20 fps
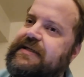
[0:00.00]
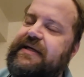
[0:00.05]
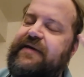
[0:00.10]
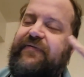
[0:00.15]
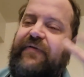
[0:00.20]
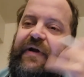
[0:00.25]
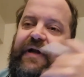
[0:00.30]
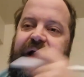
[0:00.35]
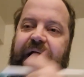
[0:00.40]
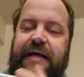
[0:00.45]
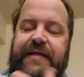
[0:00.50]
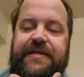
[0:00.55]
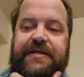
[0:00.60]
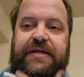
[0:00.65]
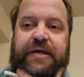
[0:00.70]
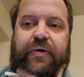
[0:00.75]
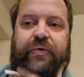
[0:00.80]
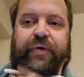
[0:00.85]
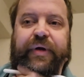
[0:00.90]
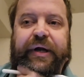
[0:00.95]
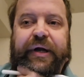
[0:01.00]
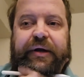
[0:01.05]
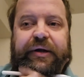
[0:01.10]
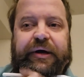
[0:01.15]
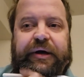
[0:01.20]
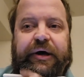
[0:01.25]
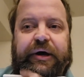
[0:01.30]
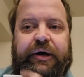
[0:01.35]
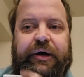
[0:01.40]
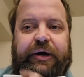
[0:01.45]
even less so.
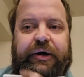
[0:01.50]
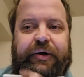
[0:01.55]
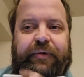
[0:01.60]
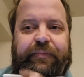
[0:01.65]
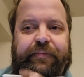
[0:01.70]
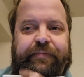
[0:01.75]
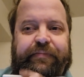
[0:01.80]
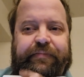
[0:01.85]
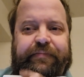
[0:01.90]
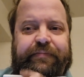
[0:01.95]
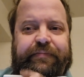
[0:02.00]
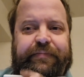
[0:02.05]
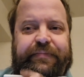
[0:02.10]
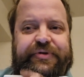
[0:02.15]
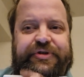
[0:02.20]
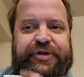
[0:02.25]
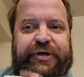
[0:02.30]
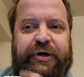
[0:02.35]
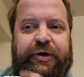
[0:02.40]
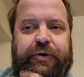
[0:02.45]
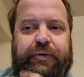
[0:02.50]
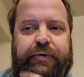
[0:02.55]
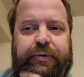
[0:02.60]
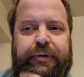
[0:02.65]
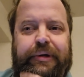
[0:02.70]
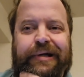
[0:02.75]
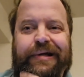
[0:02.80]
So